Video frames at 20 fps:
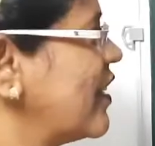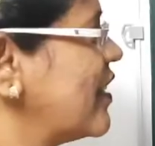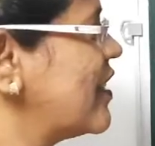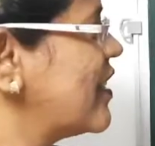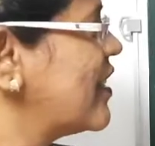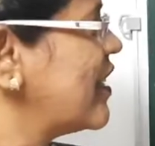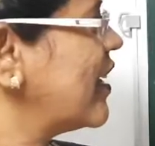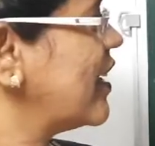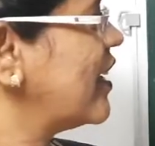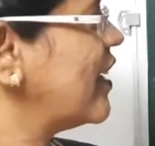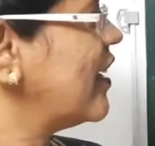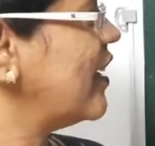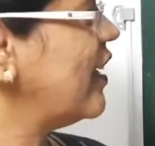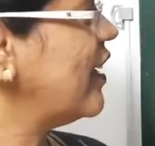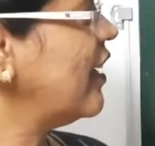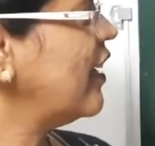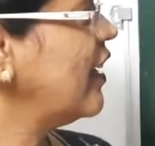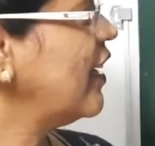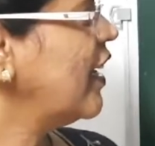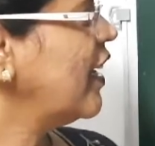can see
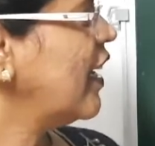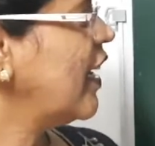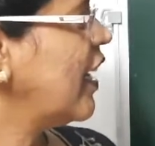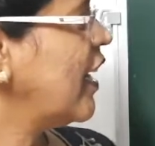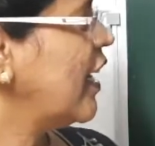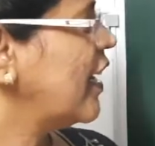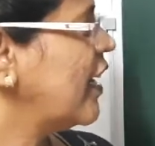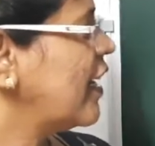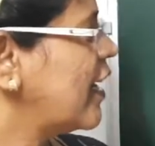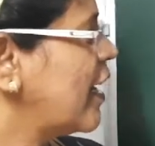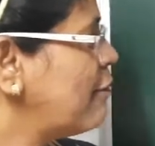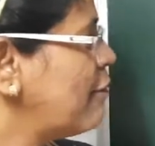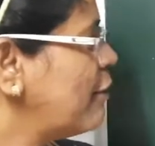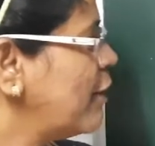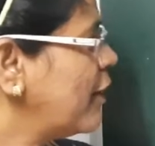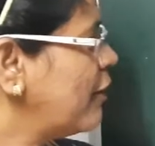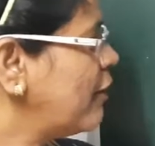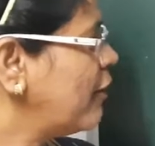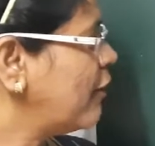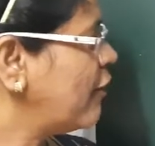here
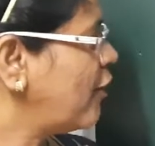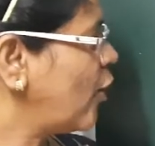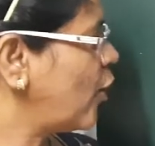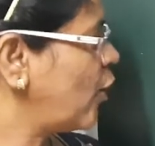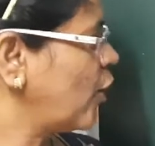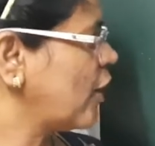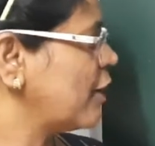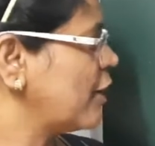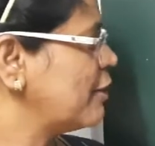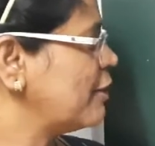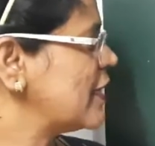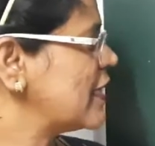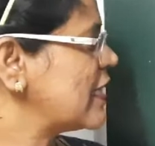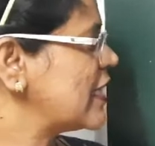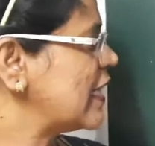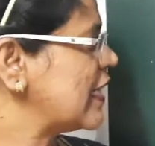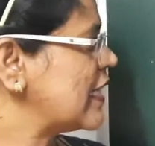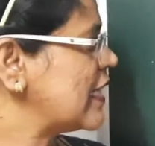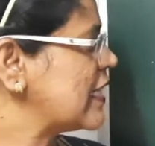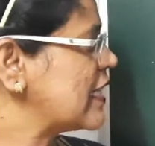number 4
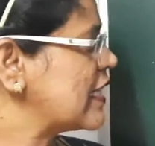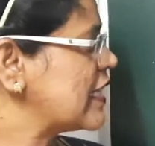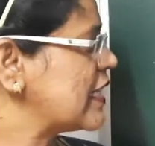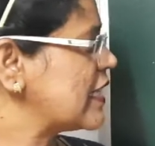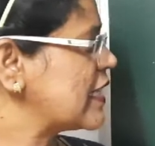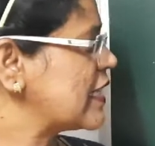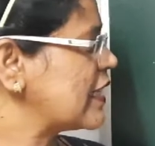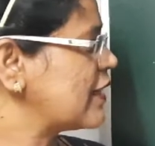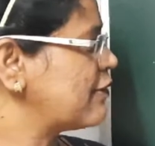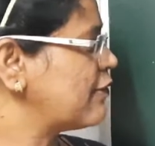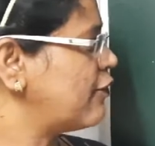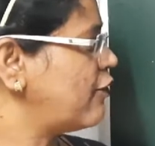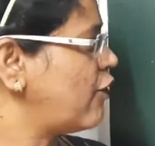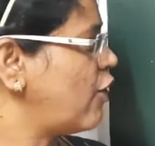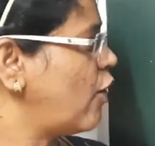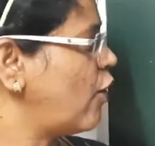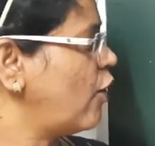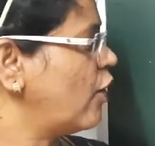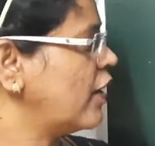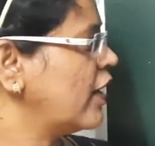means, that is digit
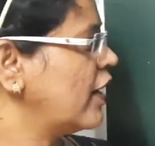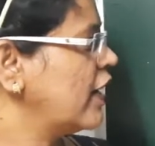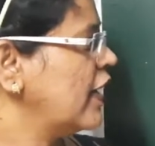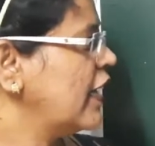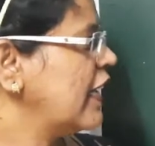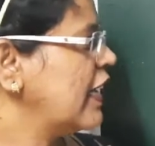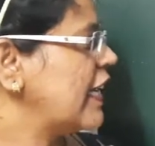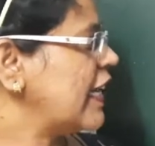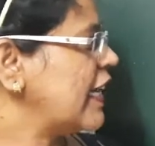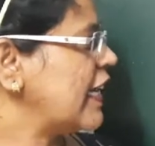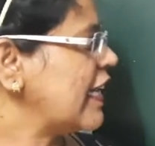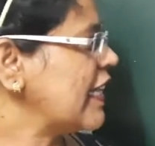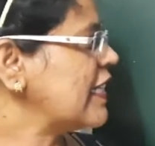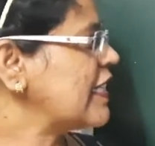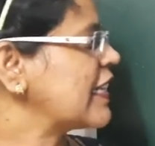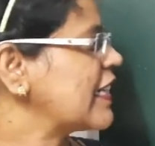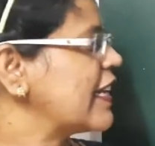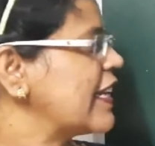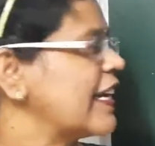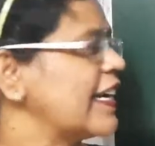4
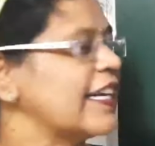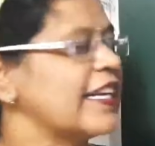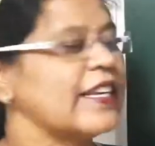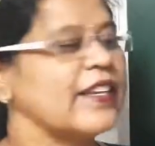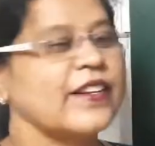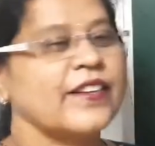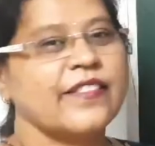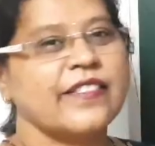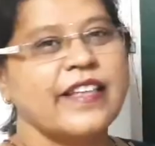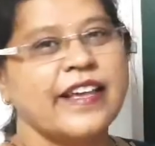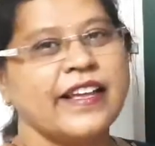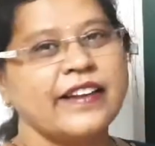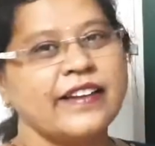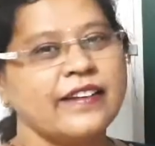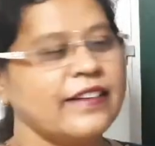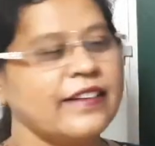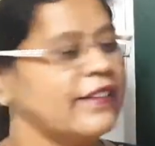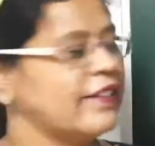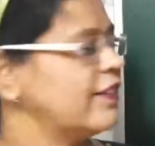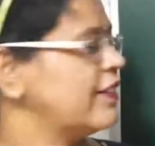is greater
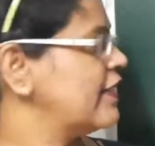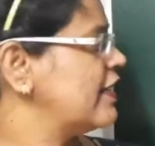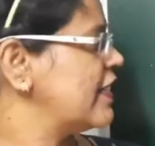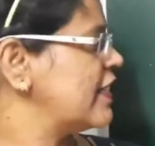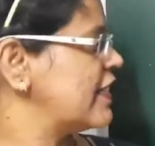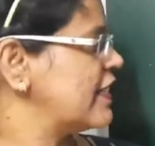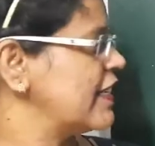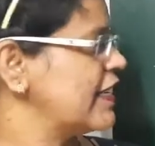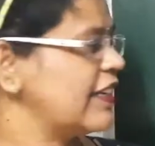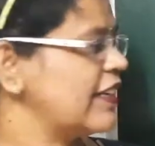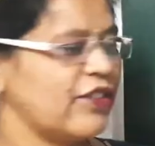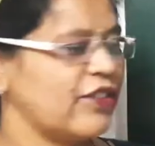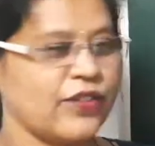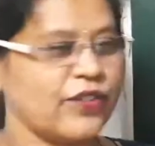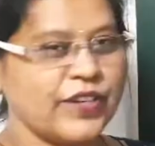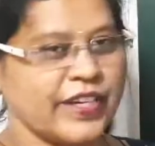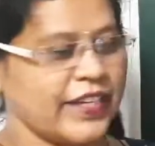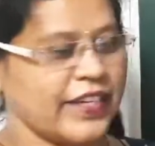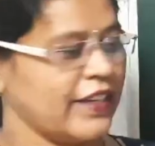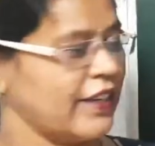than
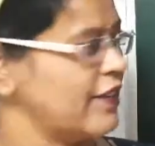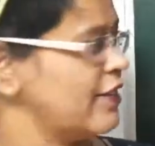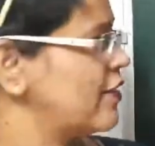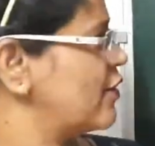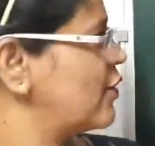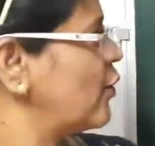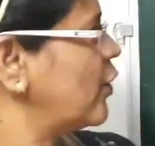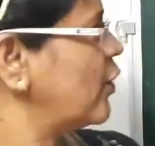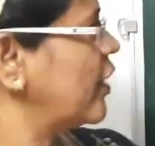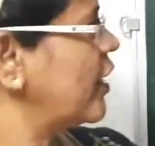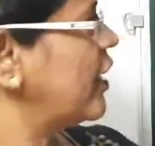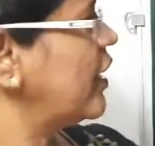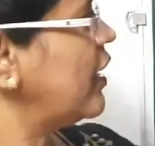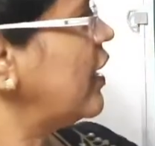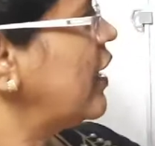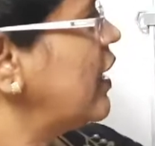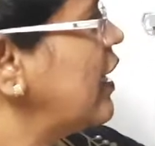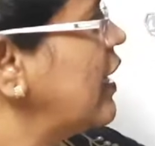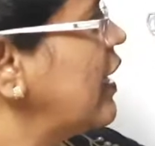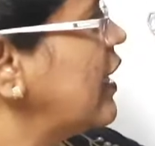digit 3. So
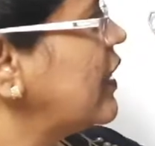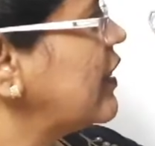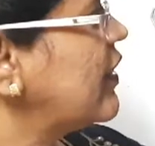here